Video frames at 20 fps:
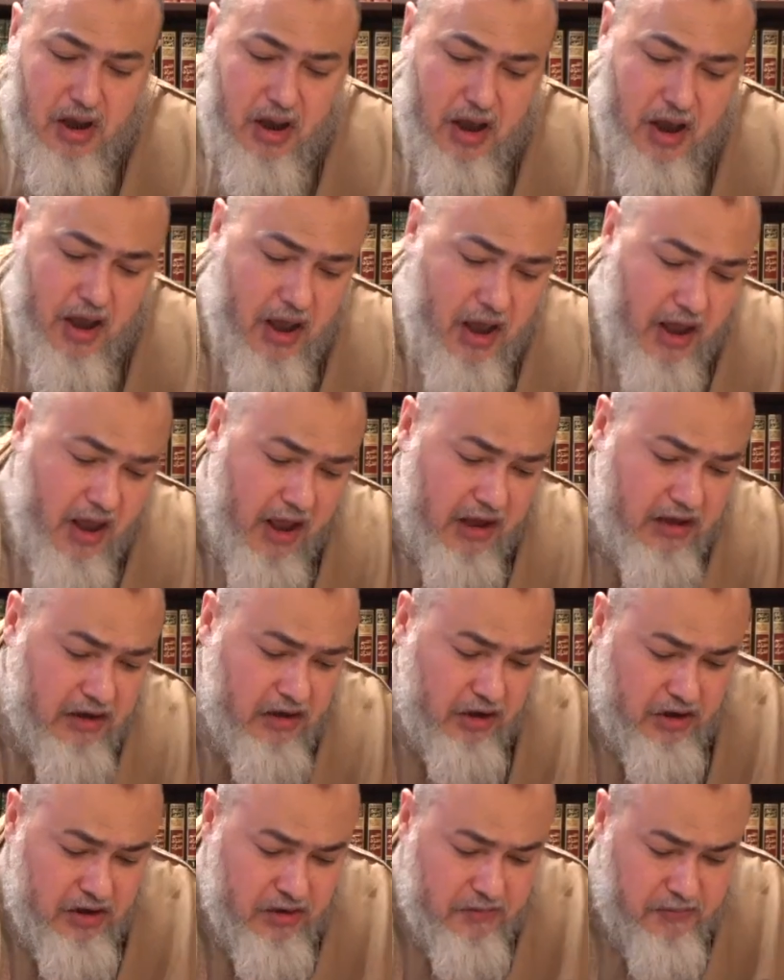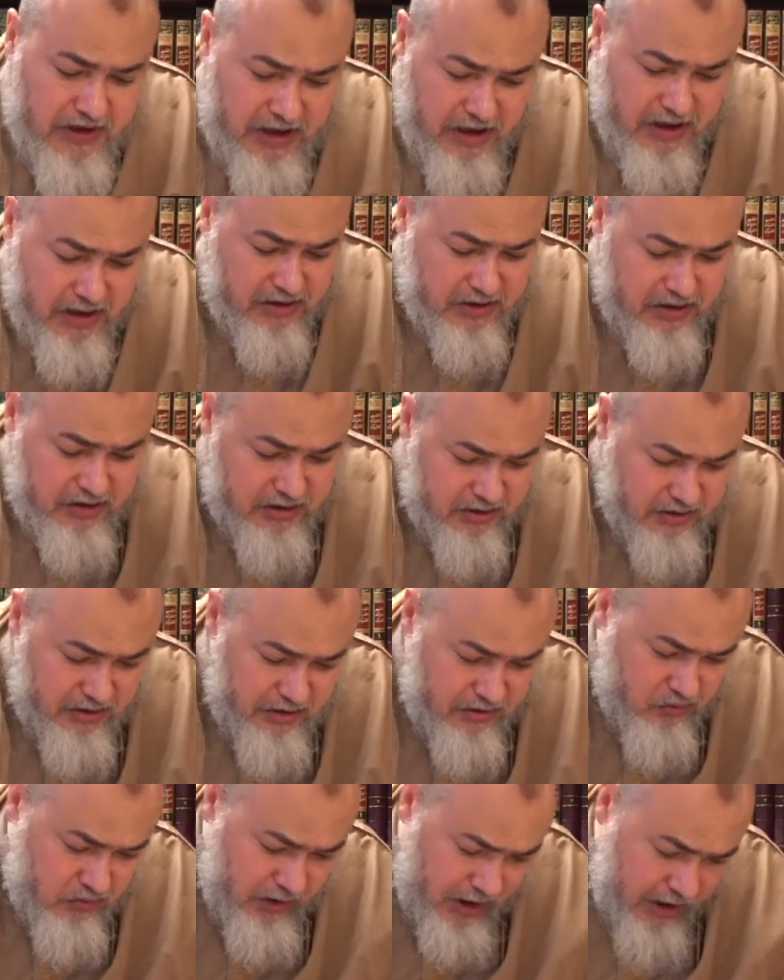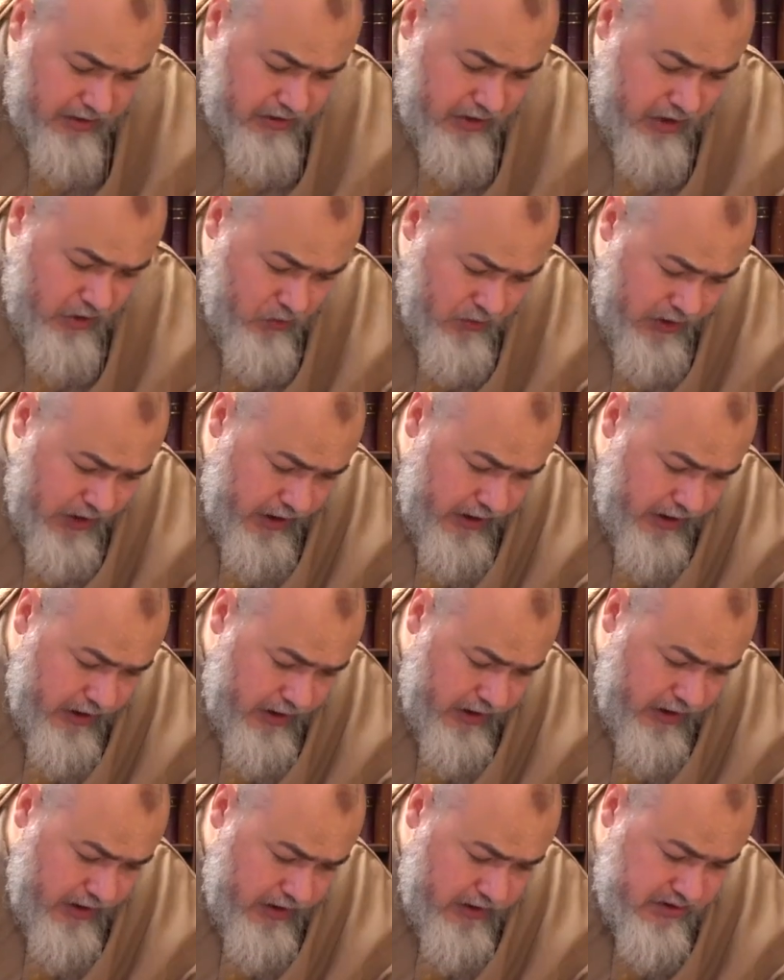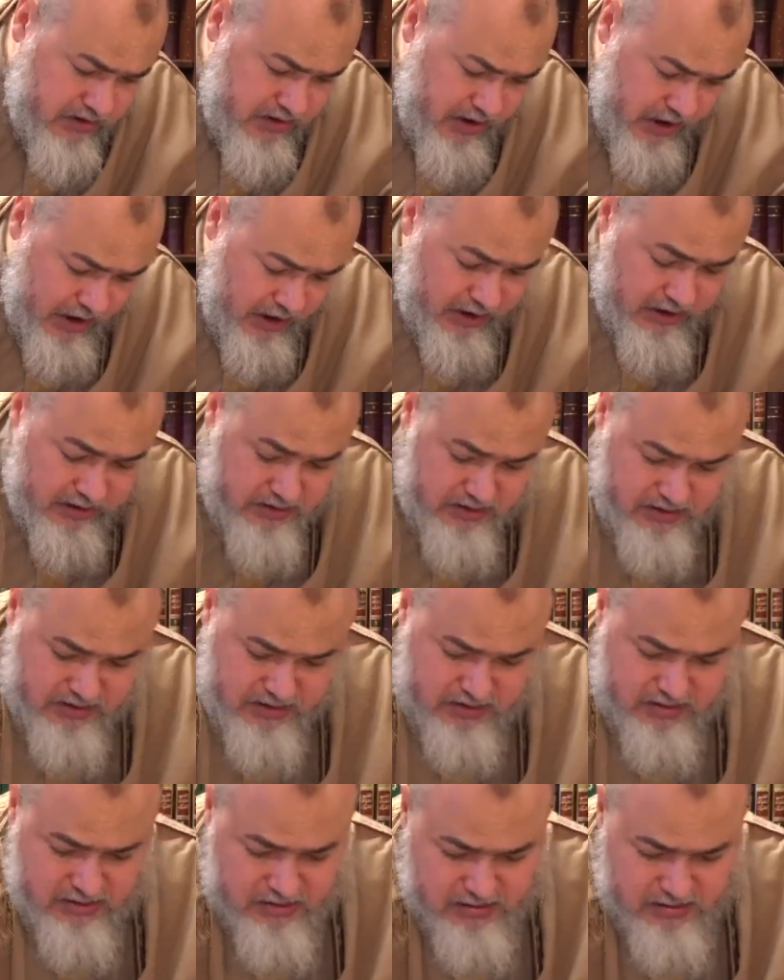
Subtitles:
And immediately, right away, it says,